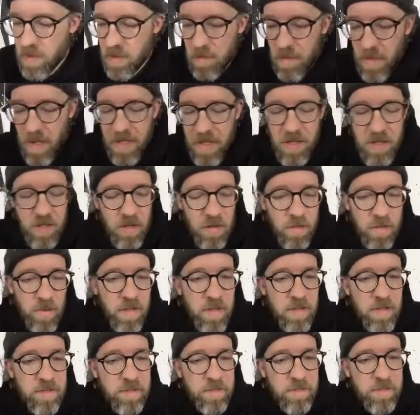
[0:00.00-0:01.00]
Major,
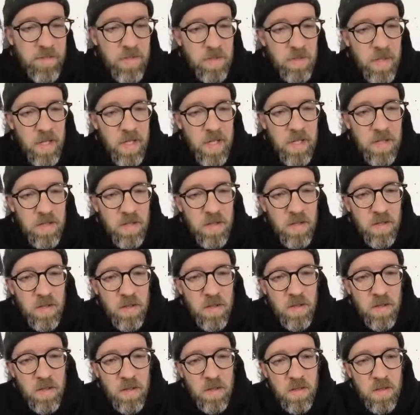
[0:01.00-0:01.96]
man. It's major.